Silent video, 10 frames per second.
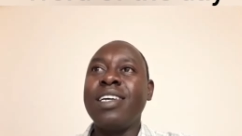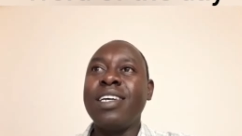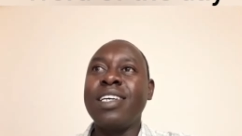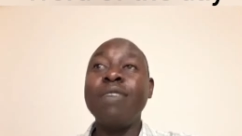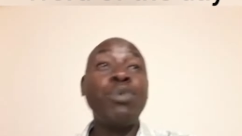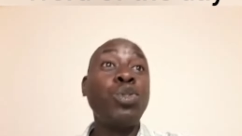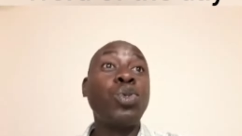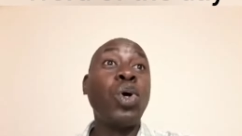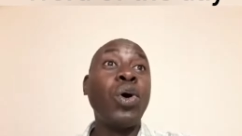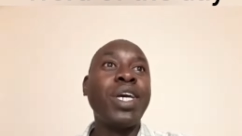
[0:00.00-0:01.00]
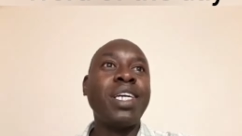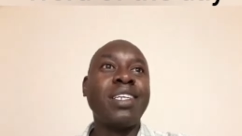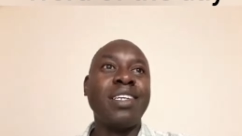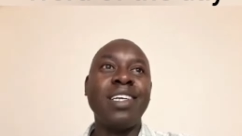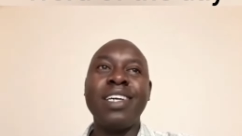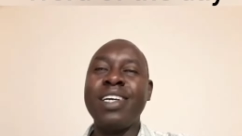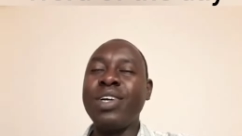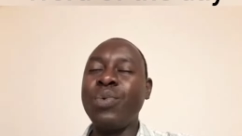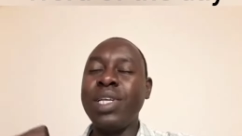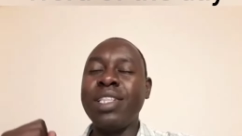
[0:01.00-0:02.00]
keeps you going
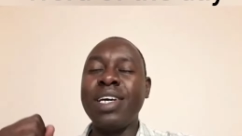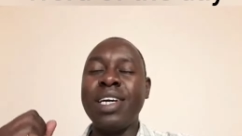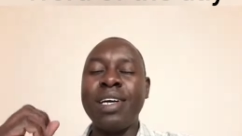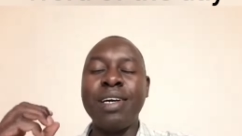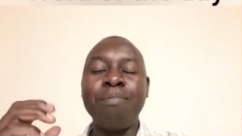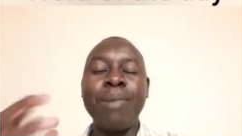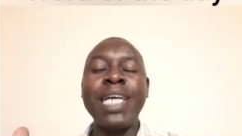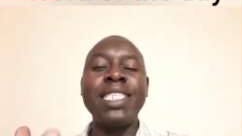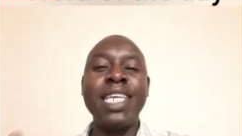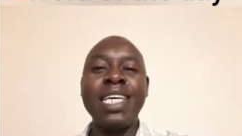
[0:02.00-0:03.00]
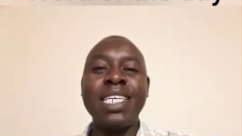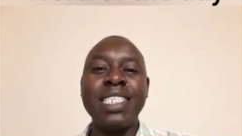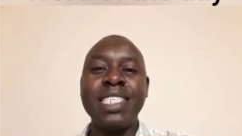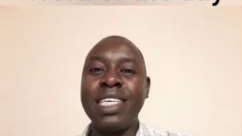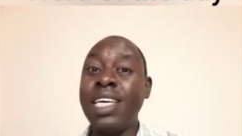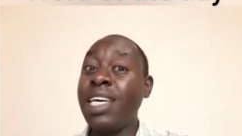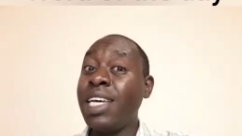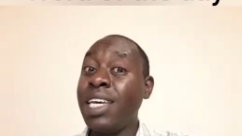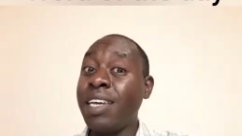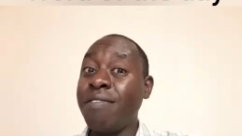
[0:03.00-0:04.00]
with much energy
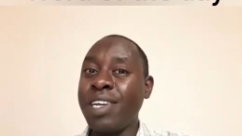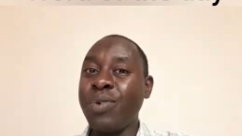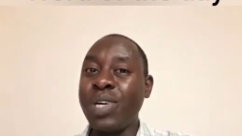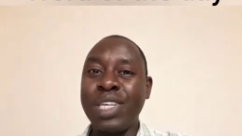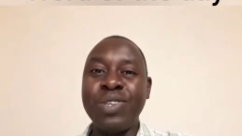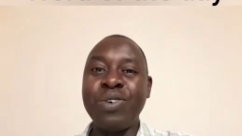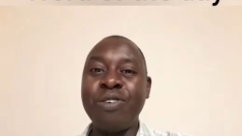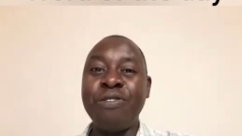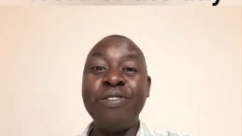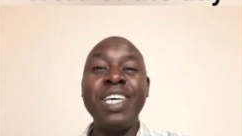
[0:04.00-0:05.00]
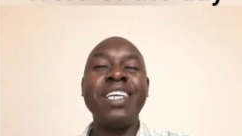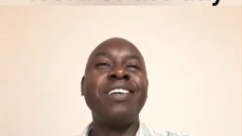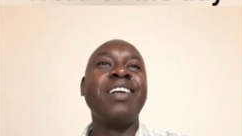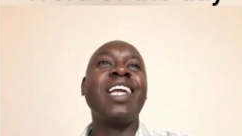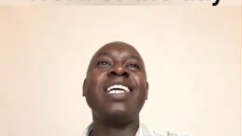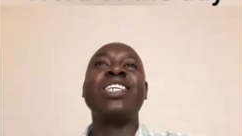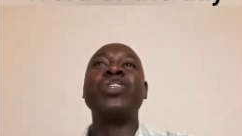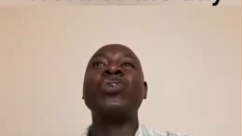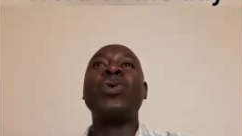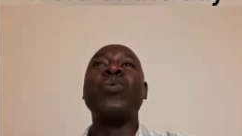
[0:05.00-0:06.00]
even when you feel like
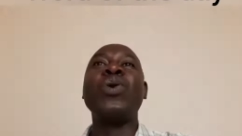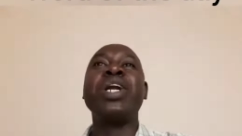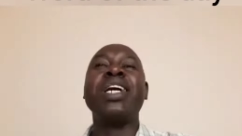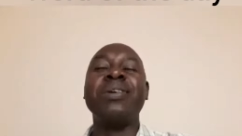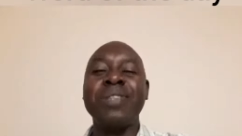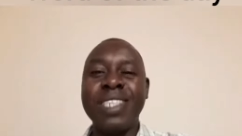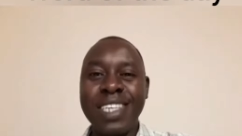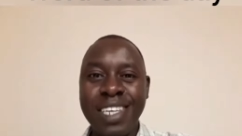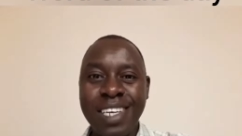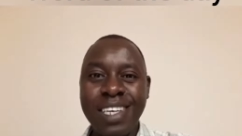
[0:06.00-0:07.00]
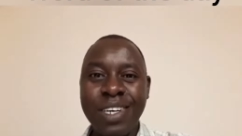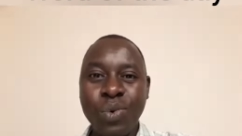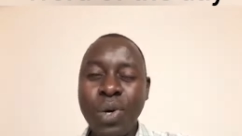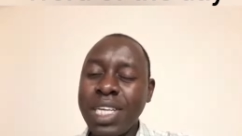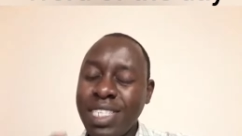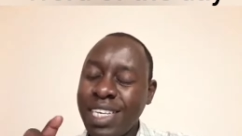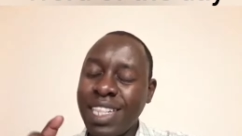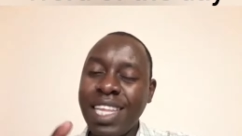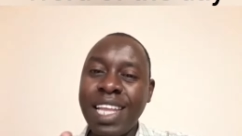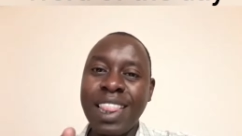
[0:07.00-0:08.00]
you're worn out. What is it
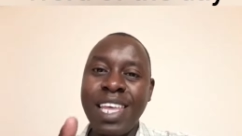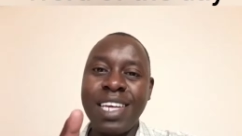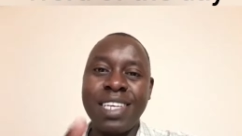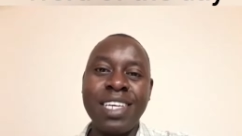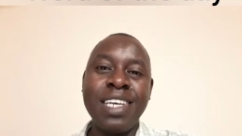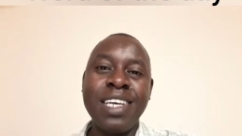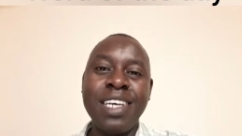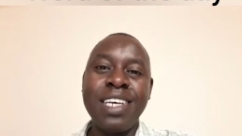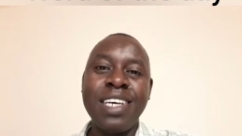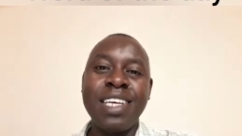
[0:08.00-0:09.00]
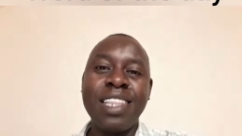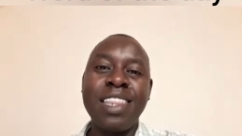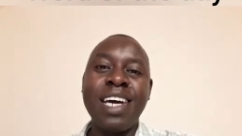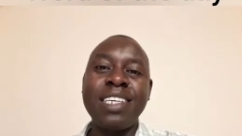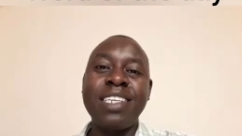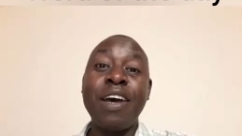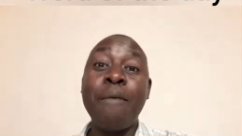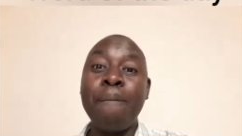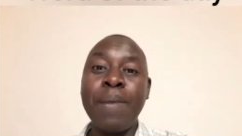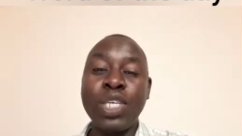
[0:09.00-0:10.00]
that thing that
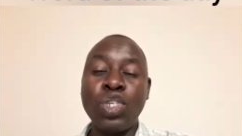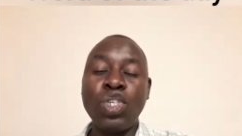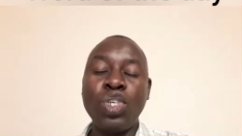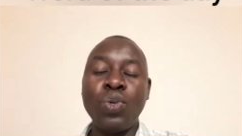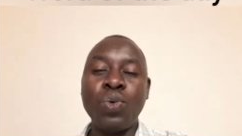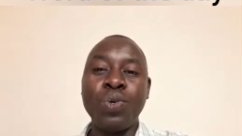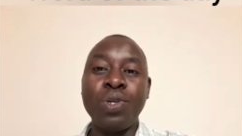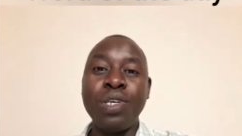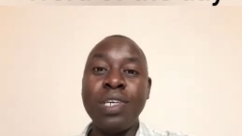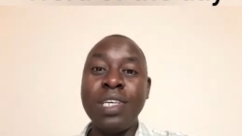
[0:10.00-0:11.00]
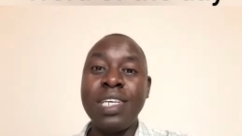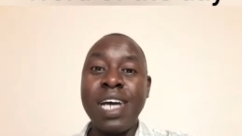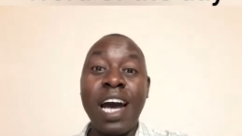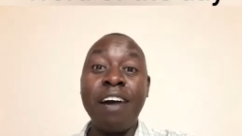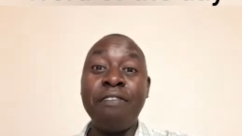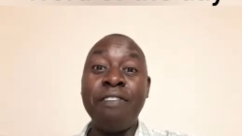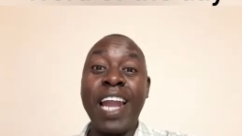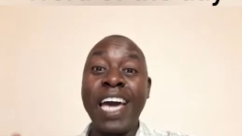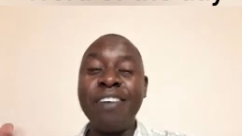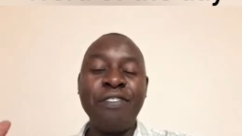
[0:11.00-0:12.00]
makes you have
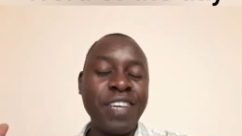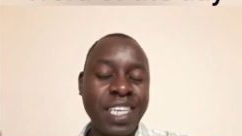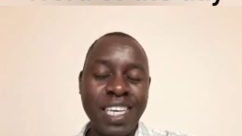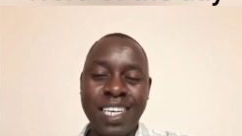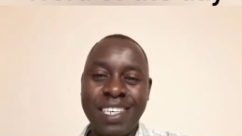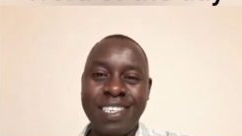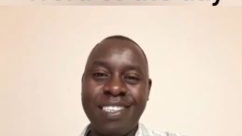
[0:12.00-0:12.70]
life again?